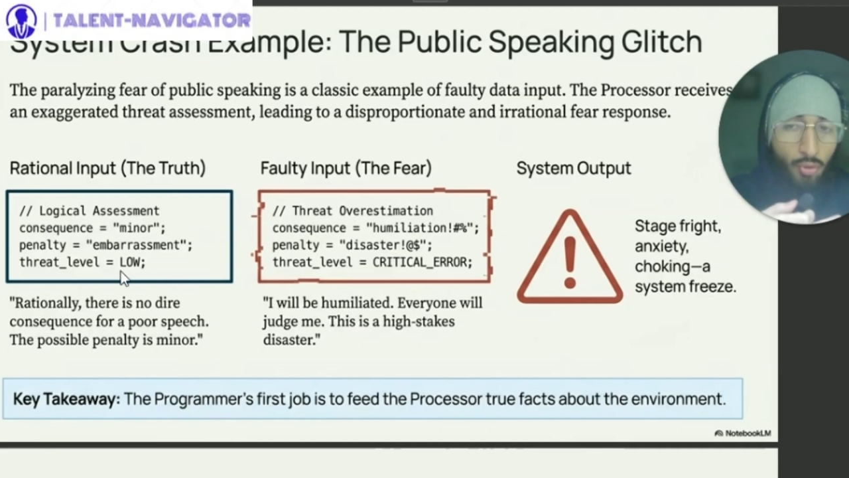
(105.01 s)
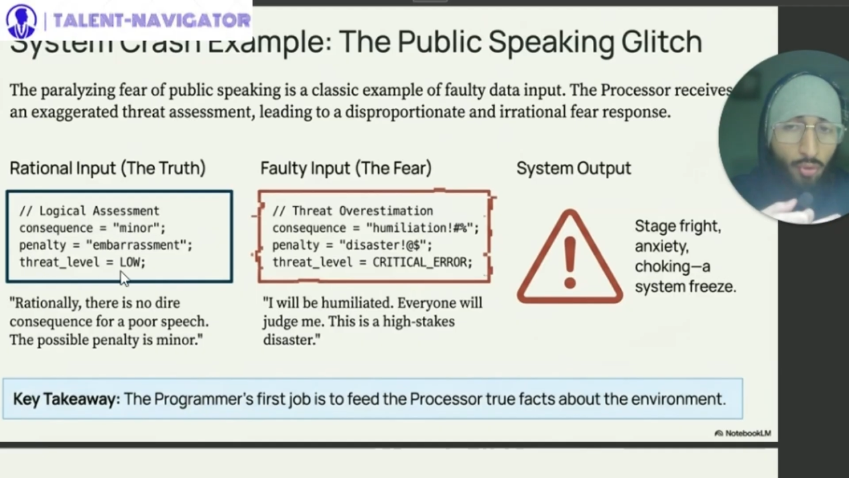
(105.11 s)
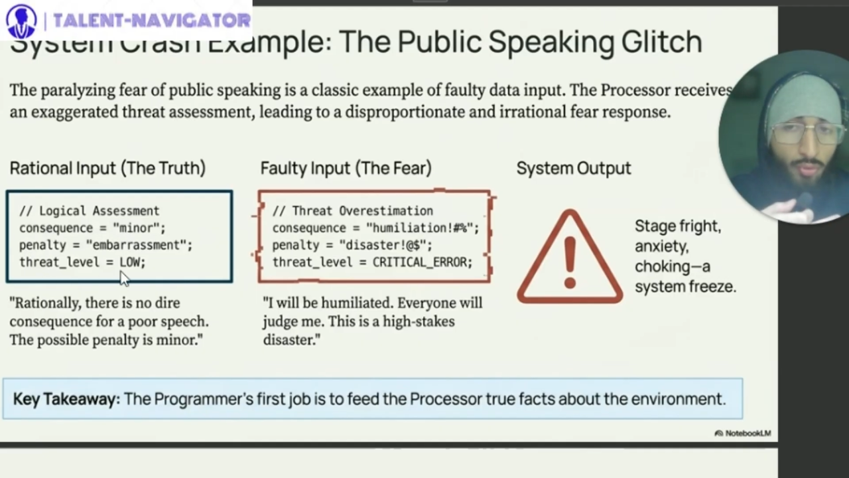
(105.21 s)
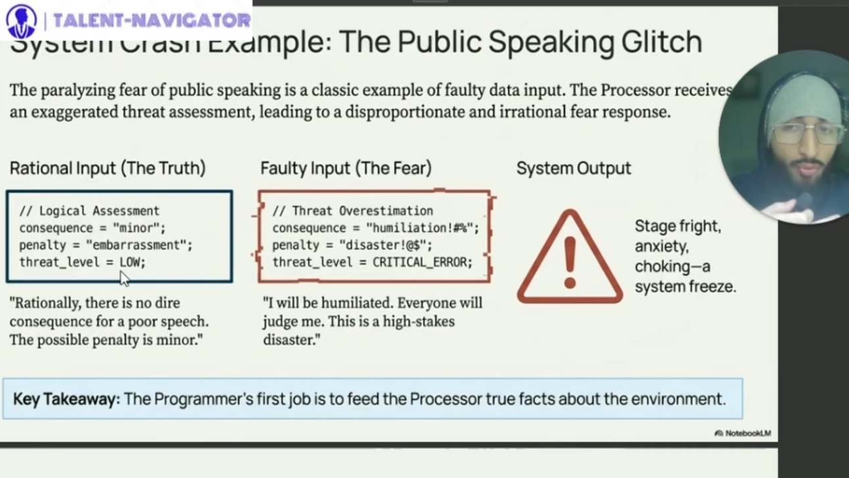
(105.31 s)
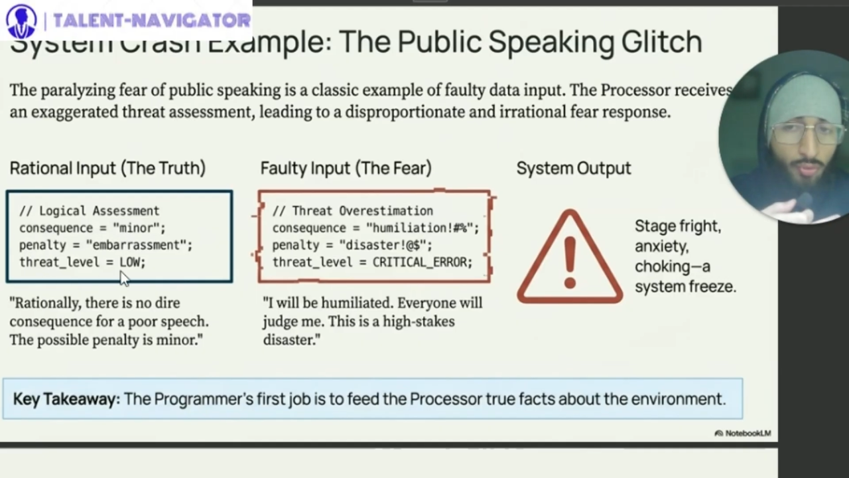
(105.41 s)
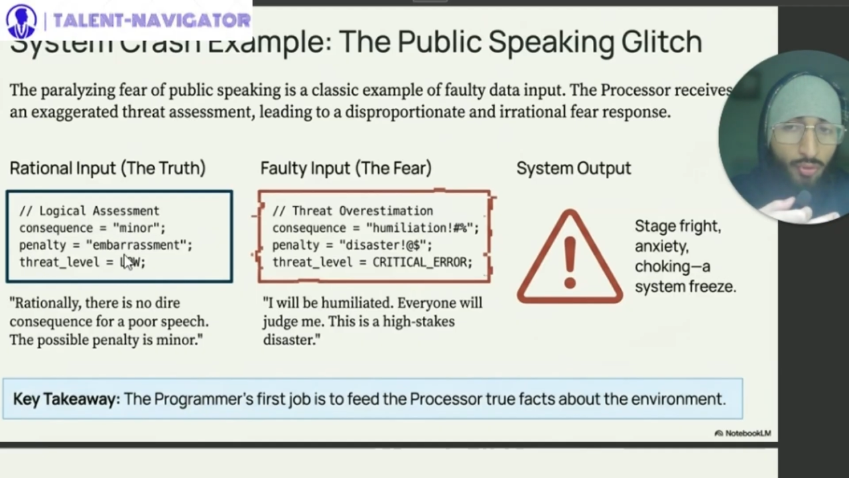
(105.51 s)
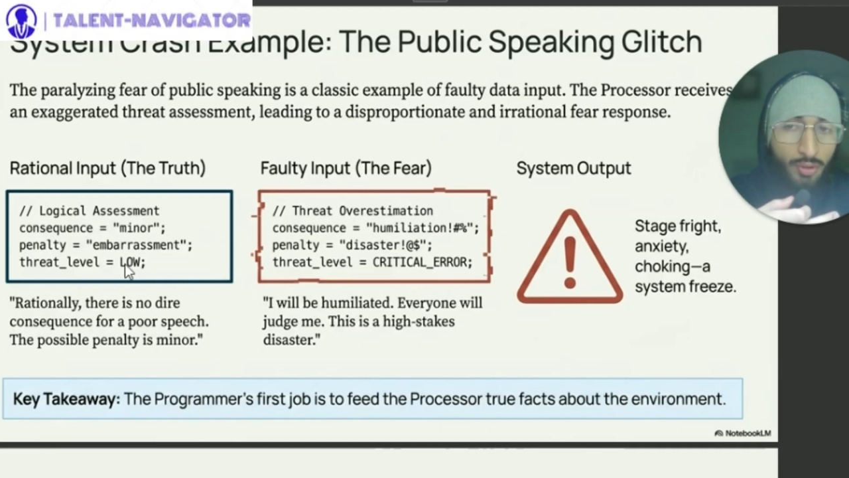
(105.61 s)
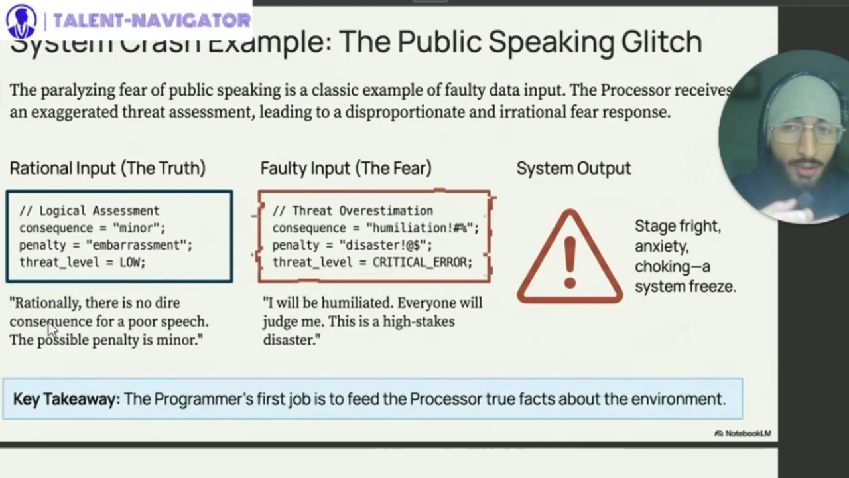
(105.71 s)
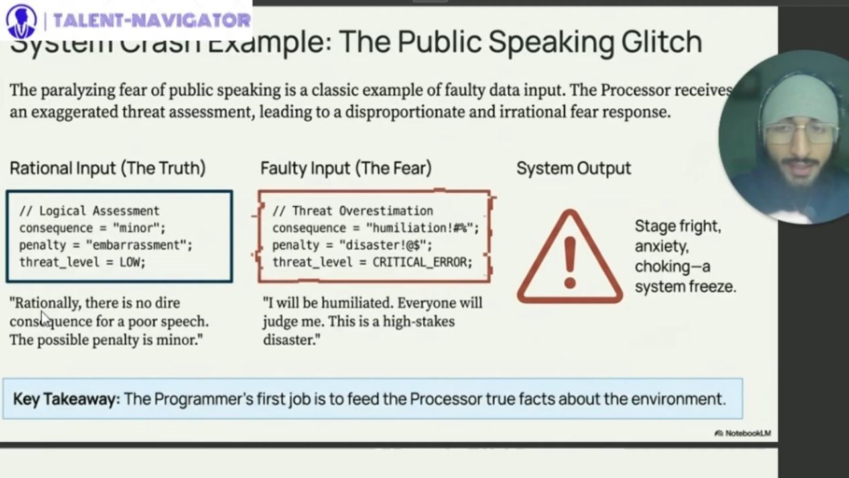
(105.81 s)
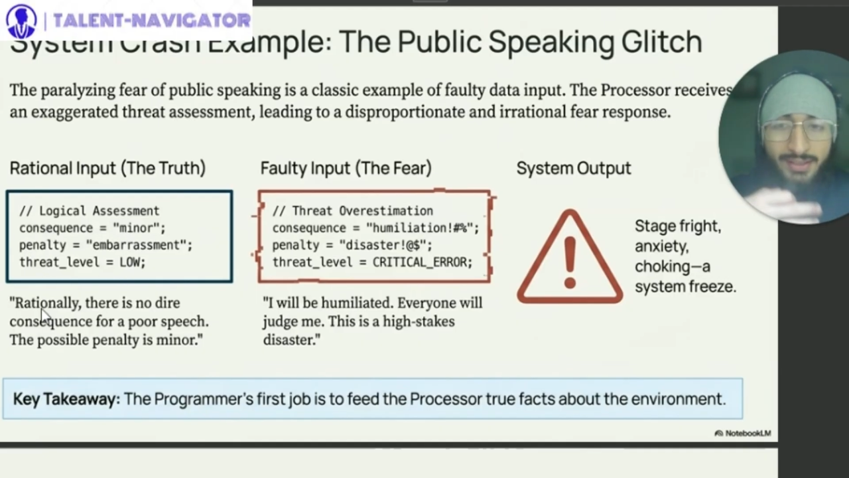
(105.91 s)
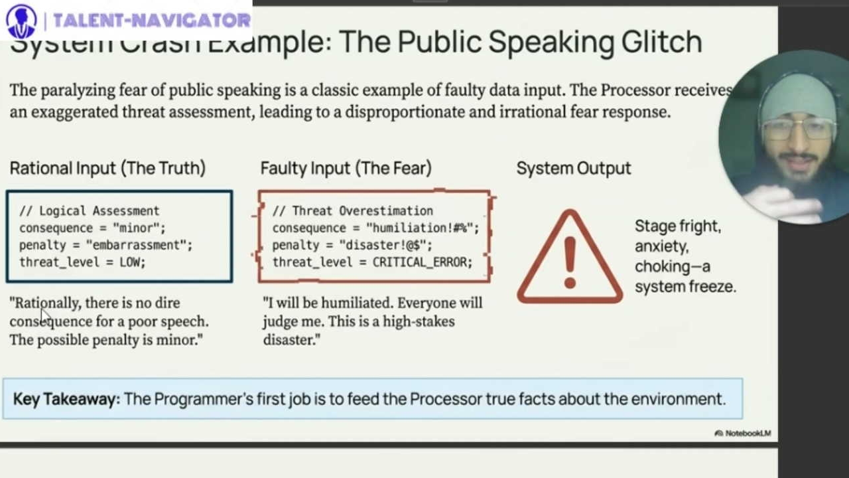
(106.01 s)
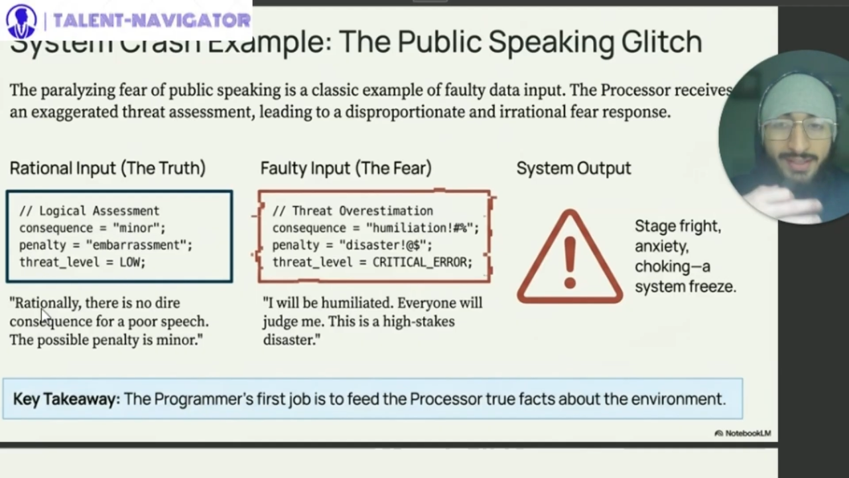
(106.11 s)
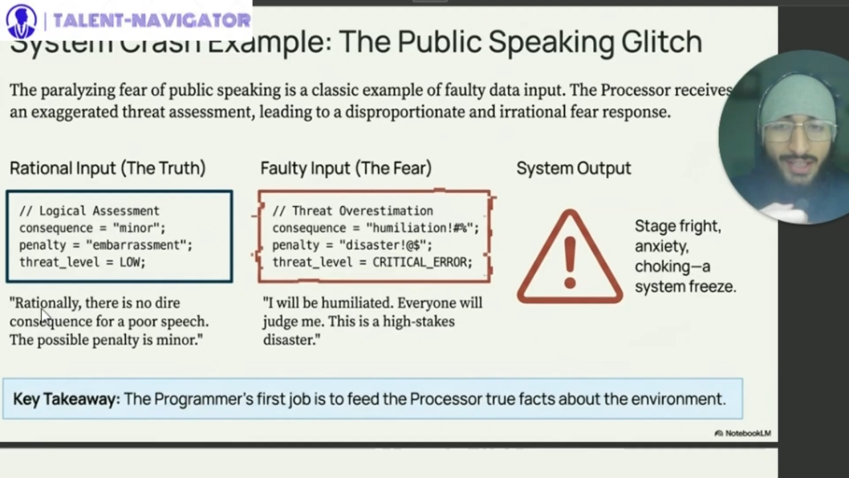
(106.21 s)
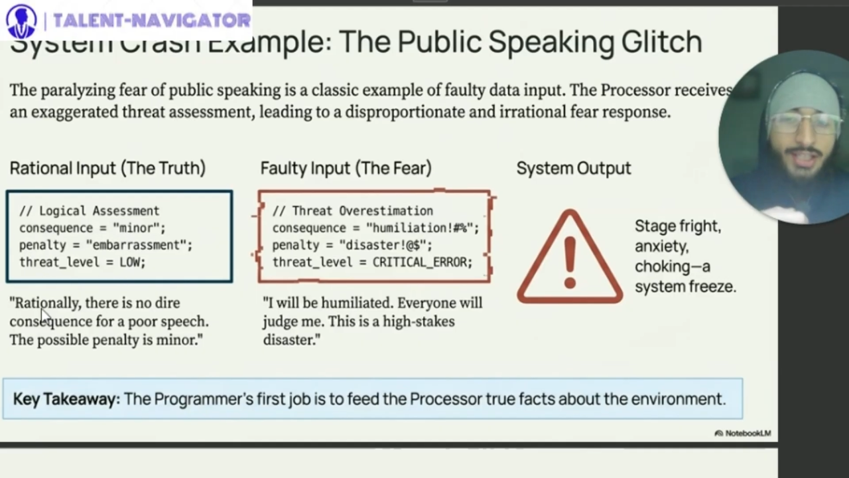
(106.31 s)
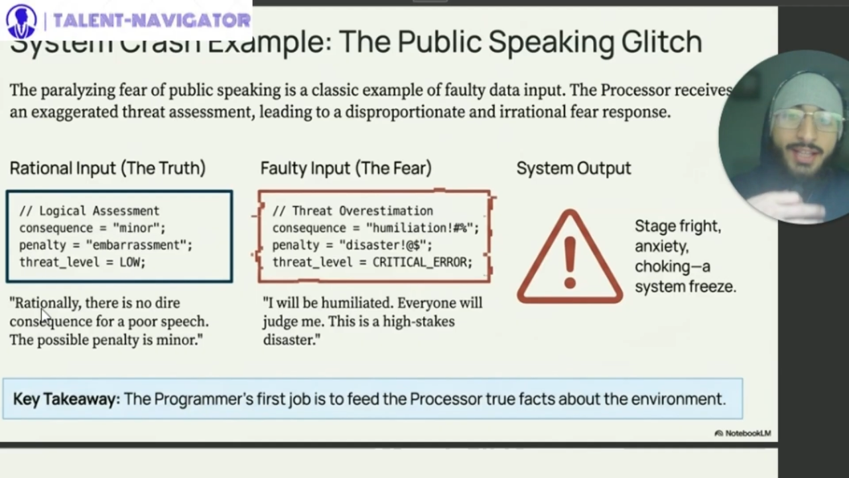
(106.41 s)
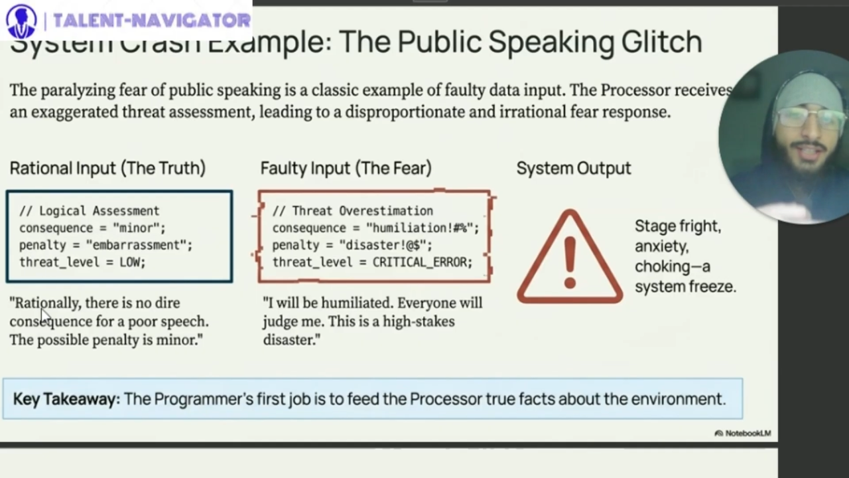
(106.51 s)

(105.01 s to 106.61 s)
low. That is, rationally, there